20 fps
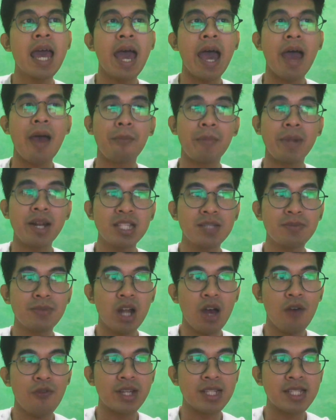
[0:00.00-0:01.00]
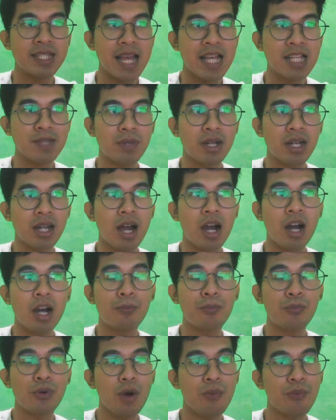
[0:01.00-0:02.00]
and management of the assessment are
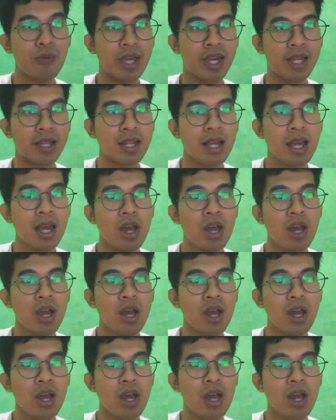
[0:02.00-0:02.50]
appropriate.